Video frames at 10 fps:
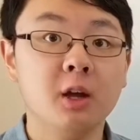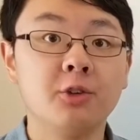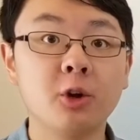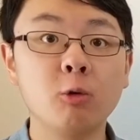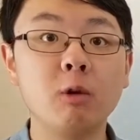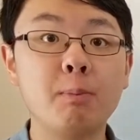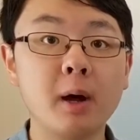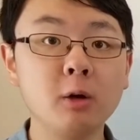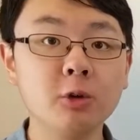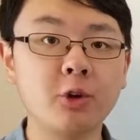So,
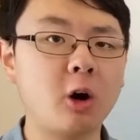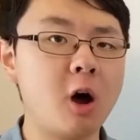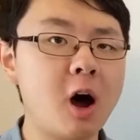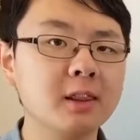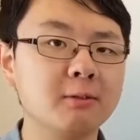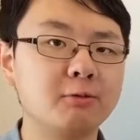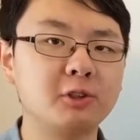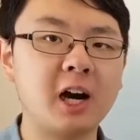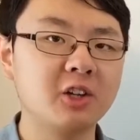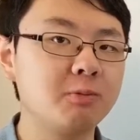rebuttals are
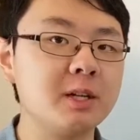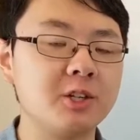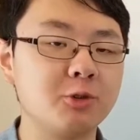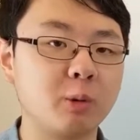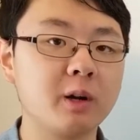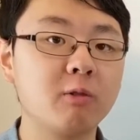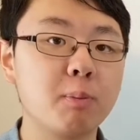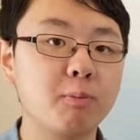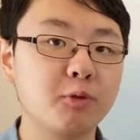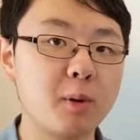on-the-fly speeches where you
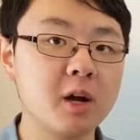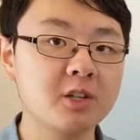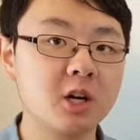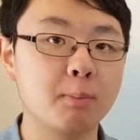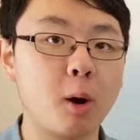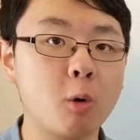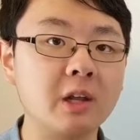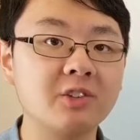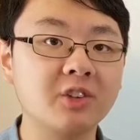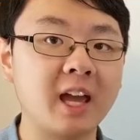respond to your
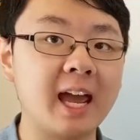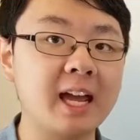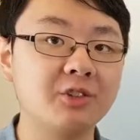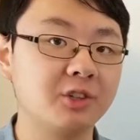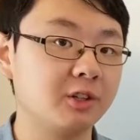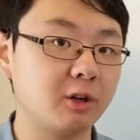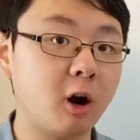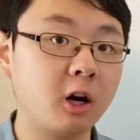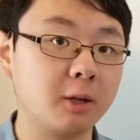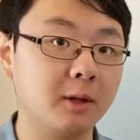opponent's case and
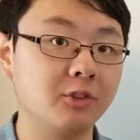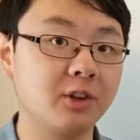arguments,